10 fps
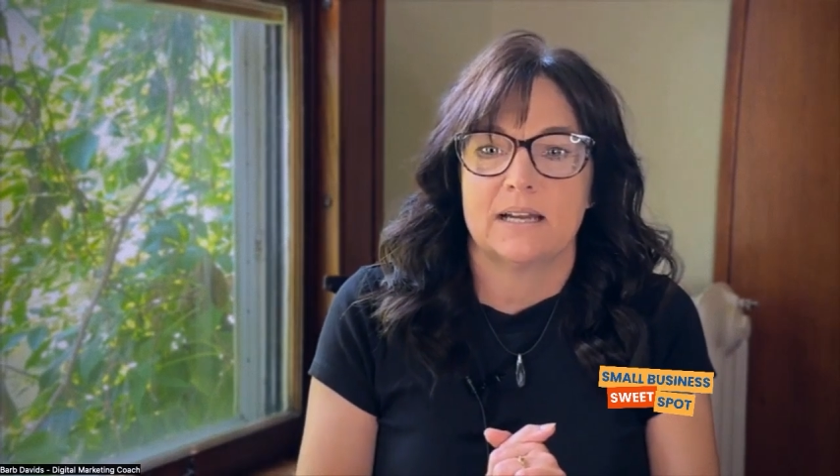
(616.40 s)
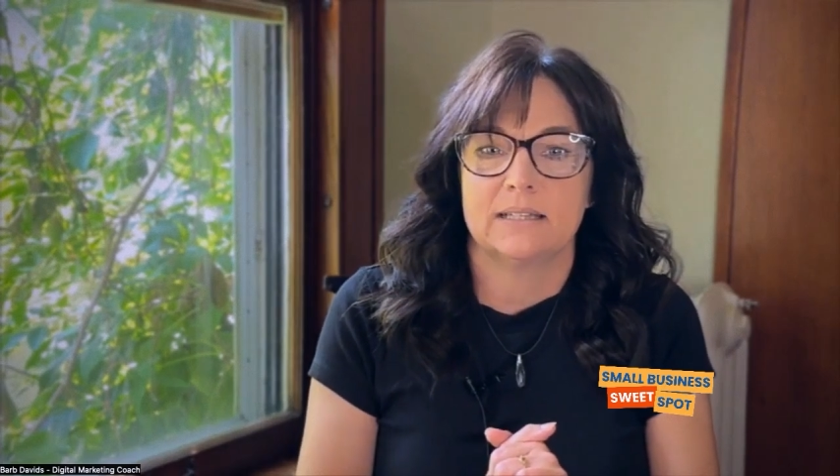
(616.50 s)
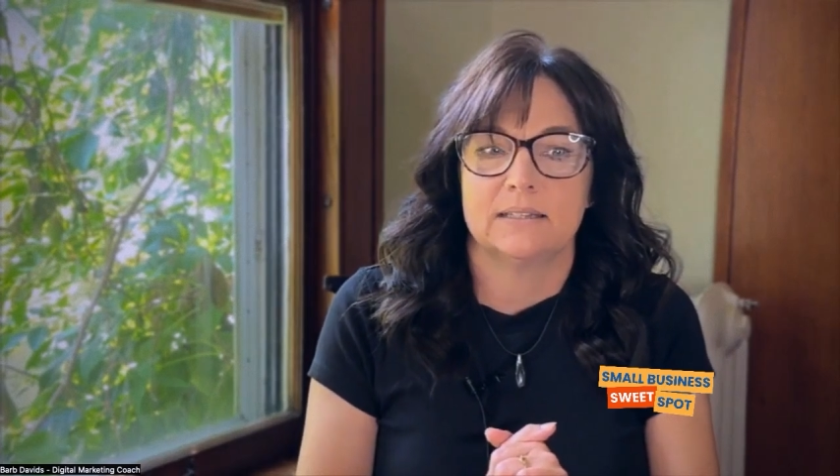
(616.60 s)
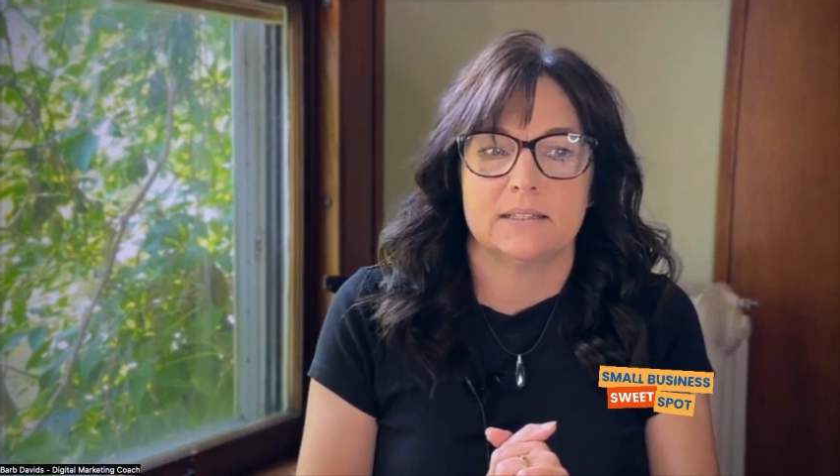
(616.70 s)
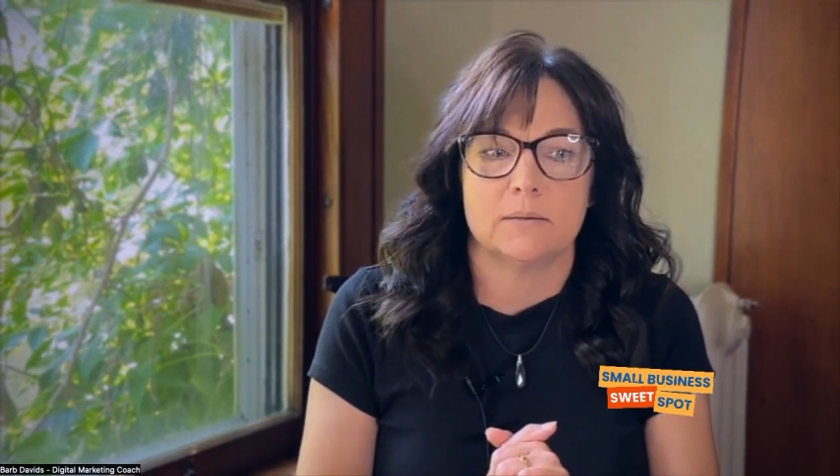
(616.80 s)

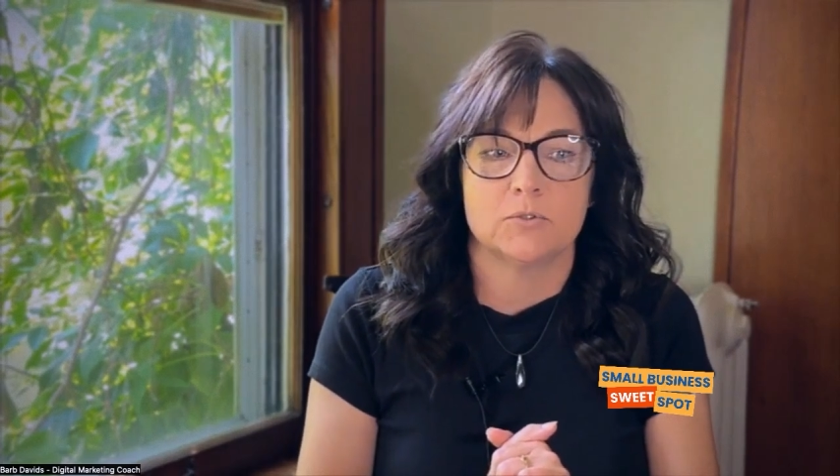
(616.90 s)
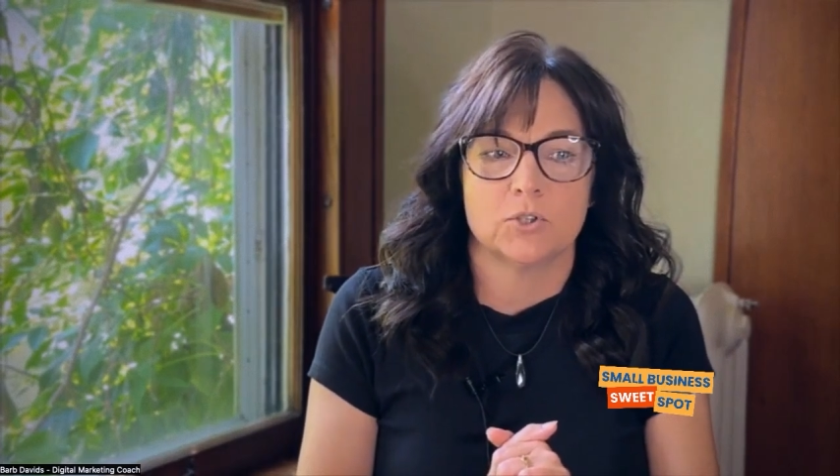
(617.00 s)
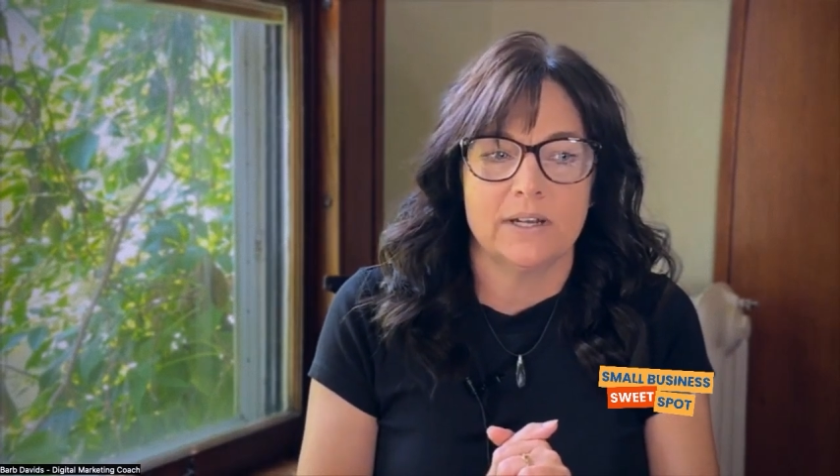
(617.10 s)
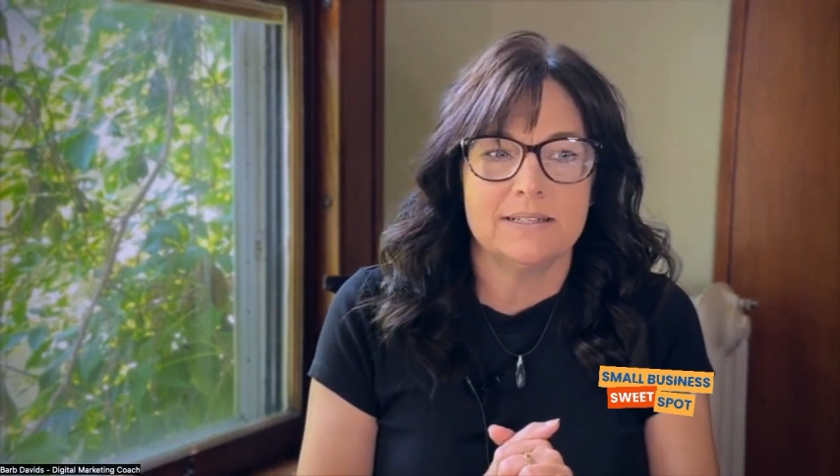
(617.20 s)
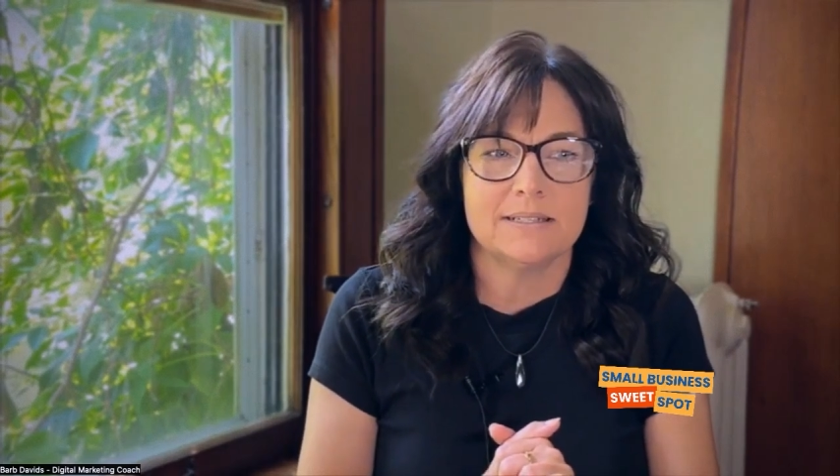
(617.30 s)
I'm
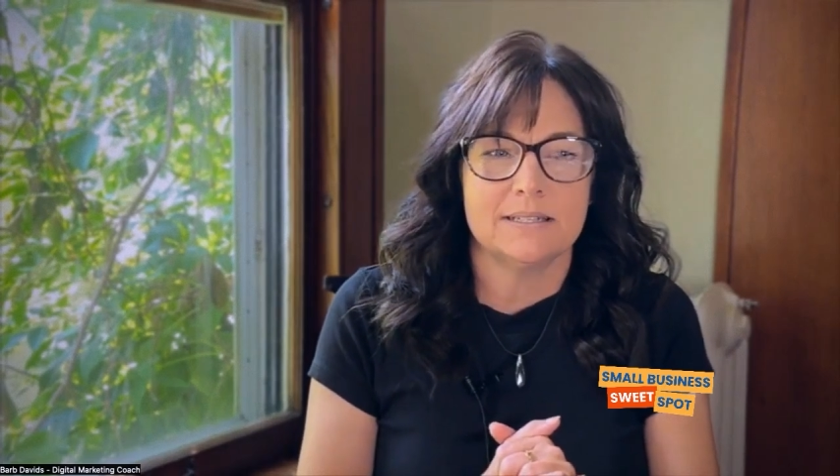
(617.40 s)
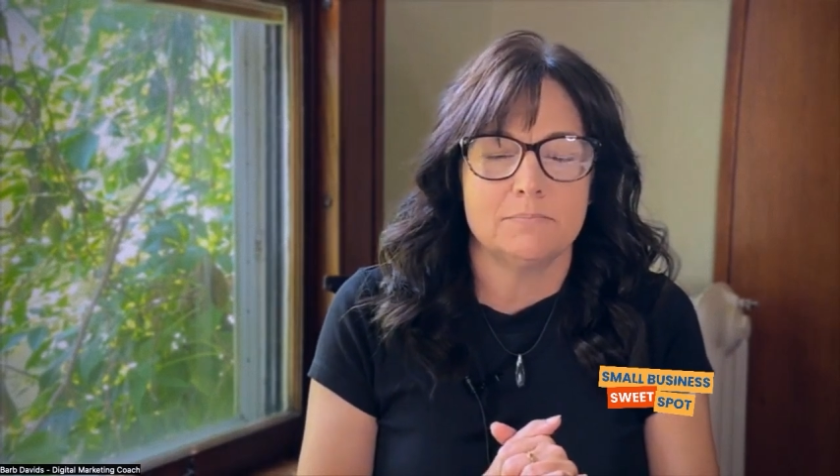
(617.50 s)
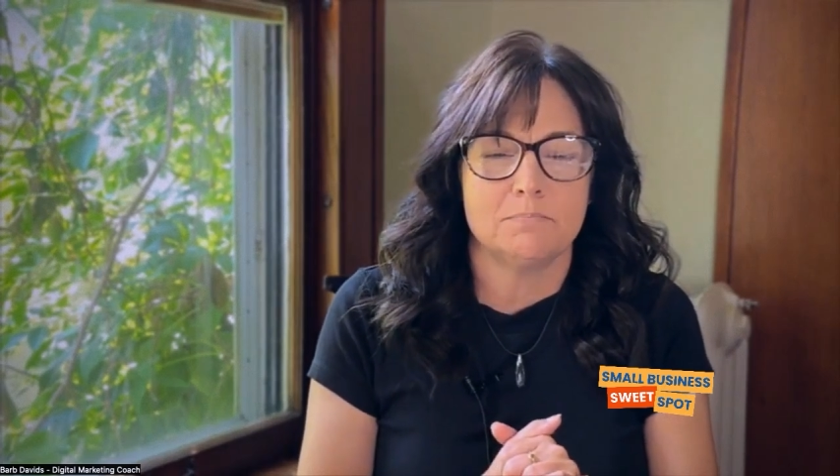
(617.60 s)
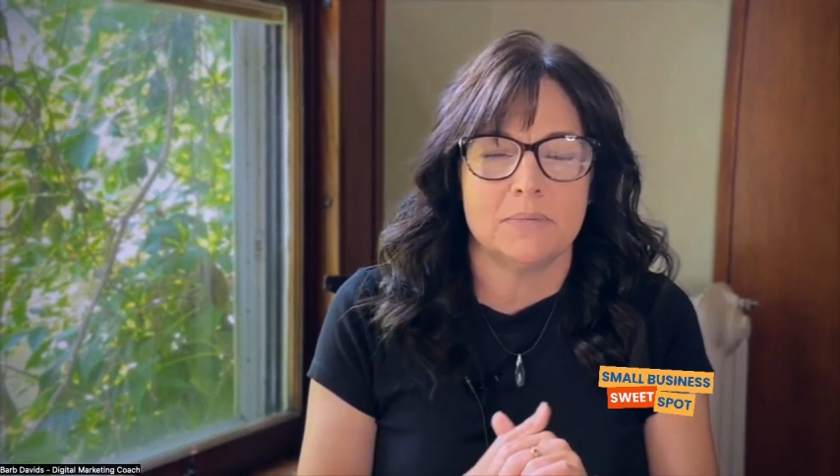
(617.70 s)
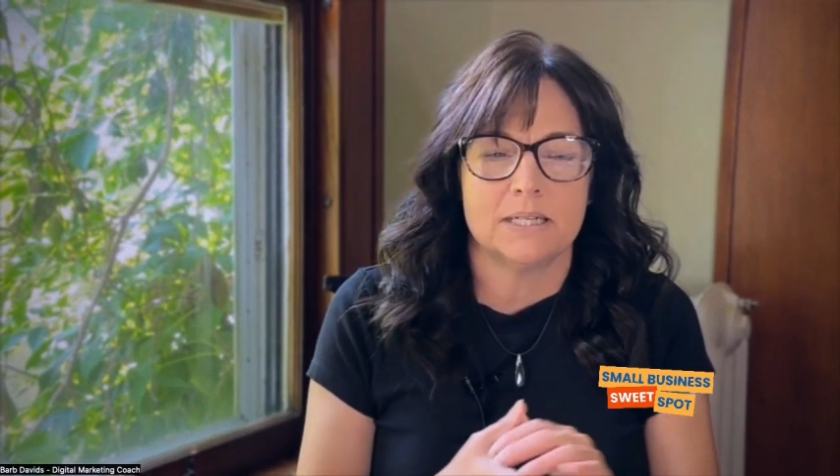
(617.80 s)
trying to
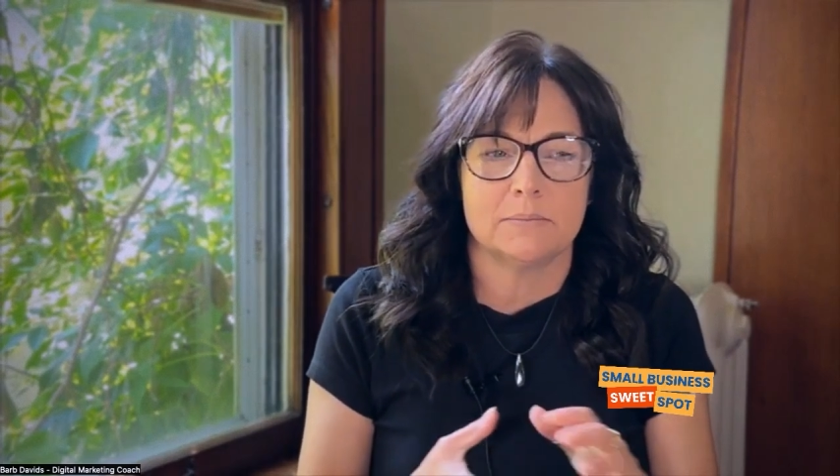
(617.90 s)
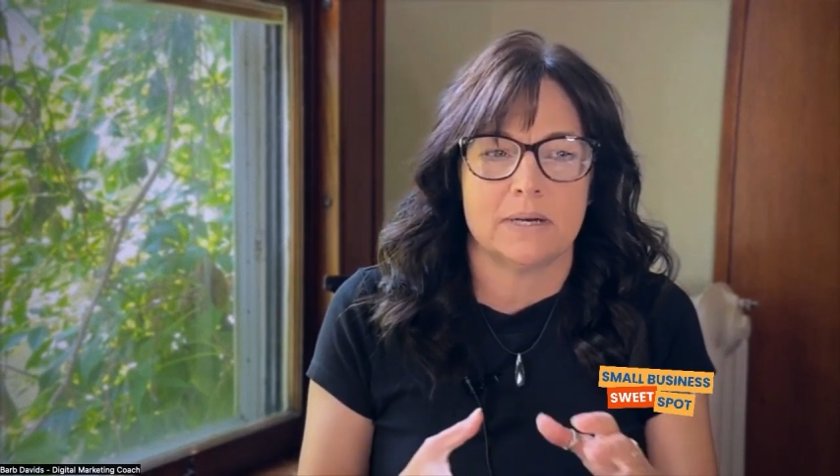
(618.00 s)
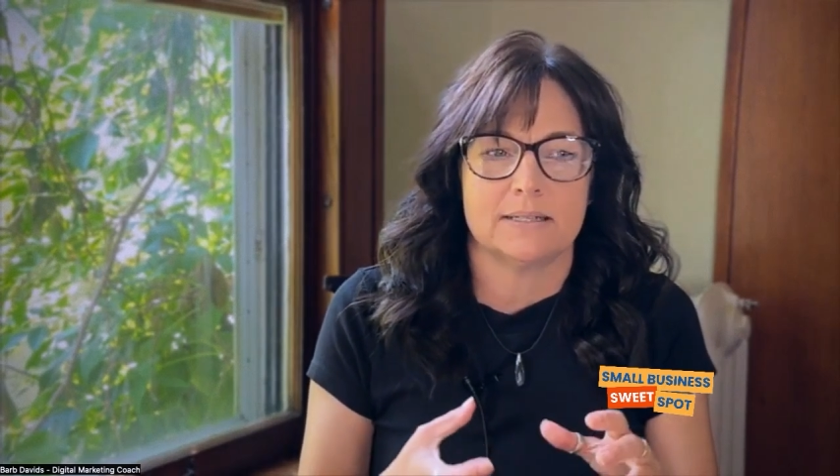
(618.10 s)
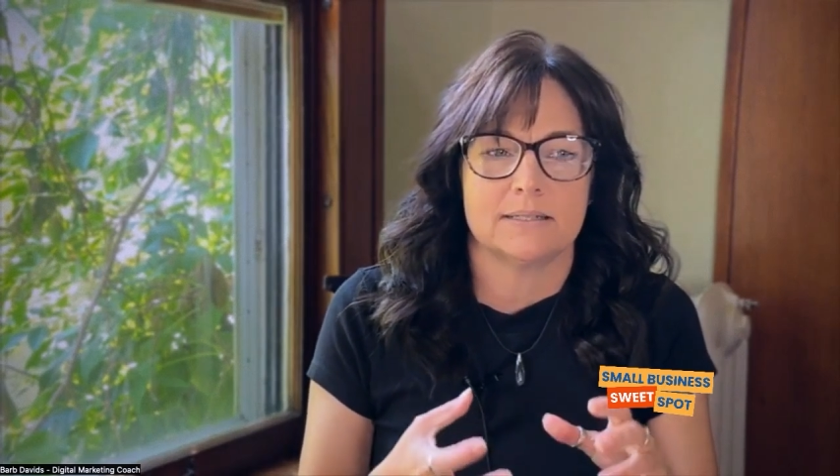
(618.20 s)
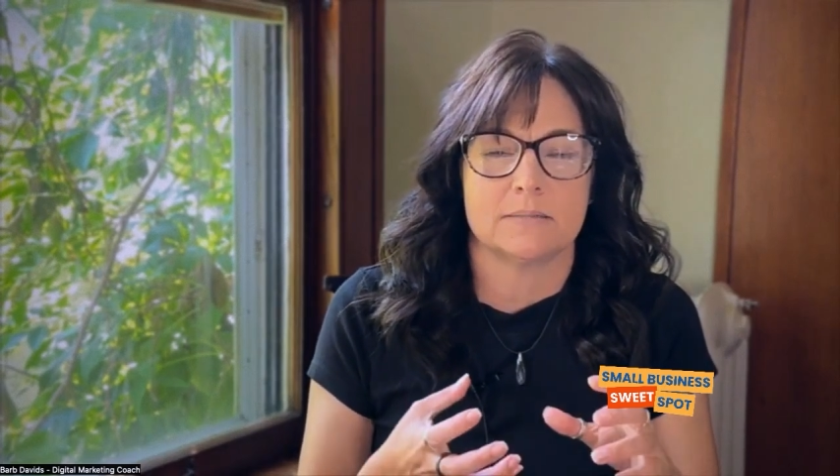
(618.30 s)

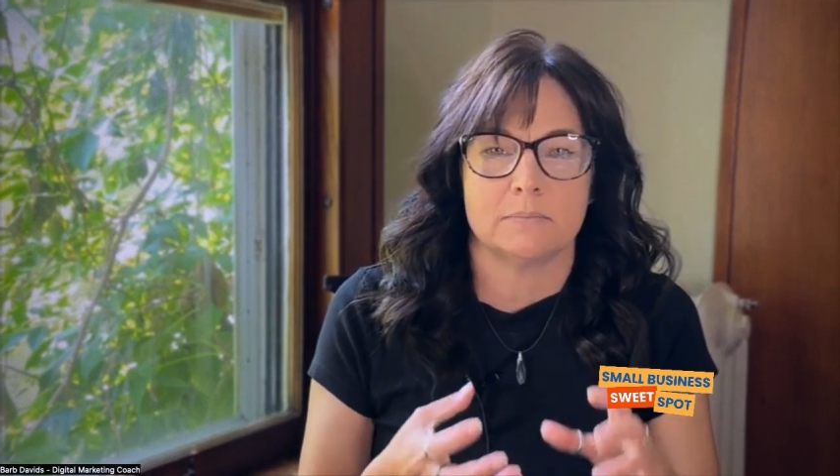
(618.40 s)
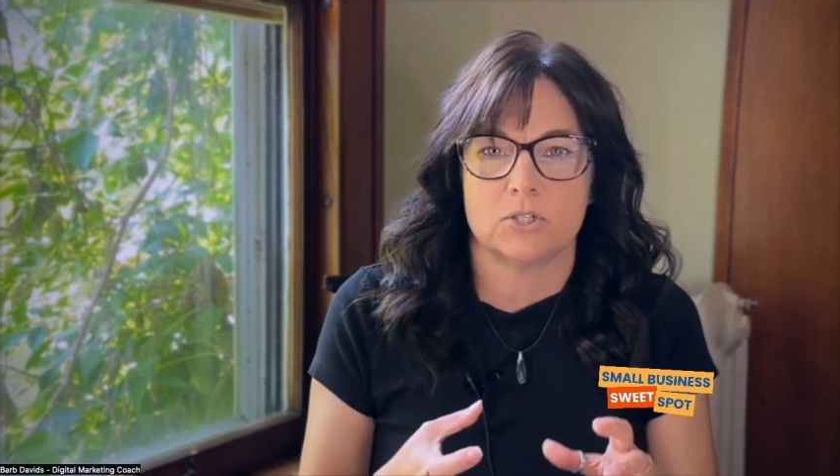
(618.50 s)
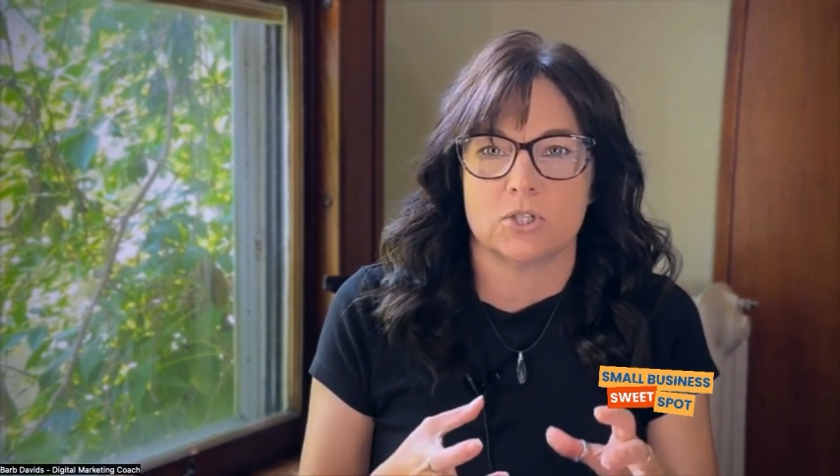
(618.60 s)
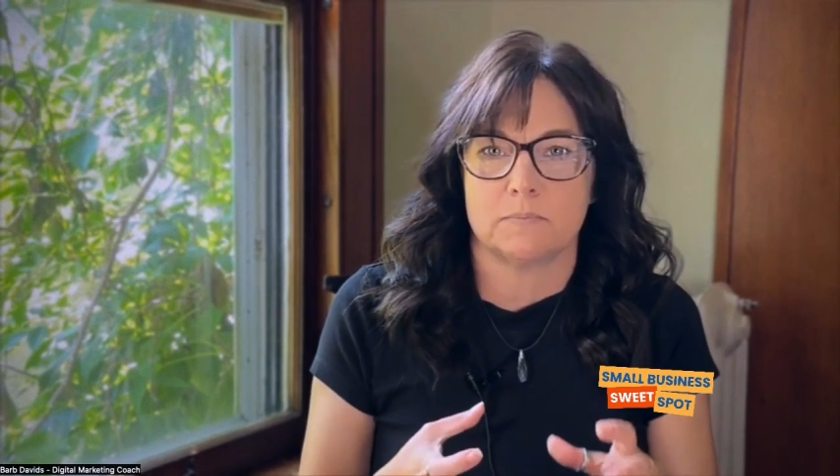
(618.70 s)
minimize as much